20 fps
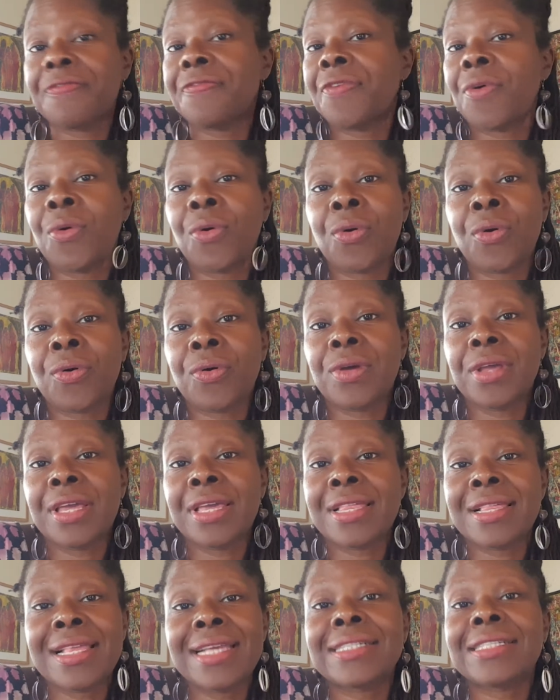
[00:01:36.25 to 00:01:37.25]
for
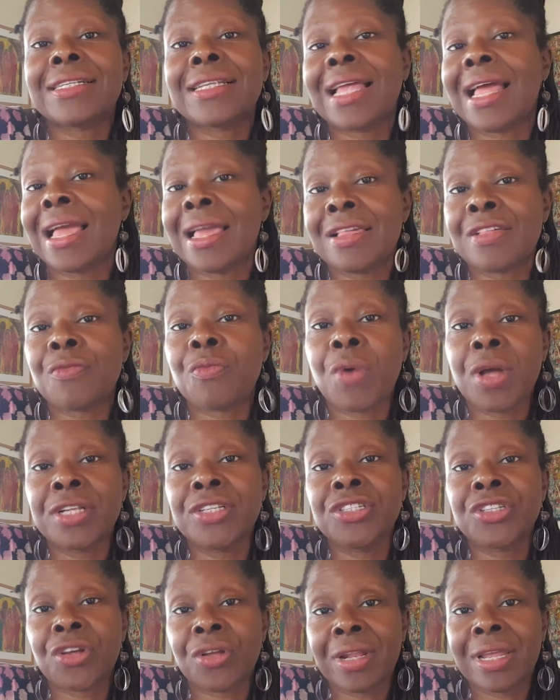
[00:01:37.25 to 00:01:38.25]
as little as
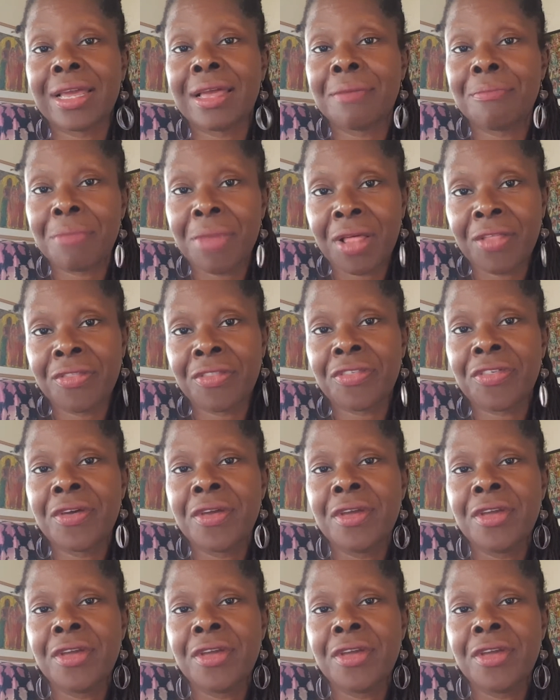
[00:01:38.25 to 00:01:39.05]
$1 a month,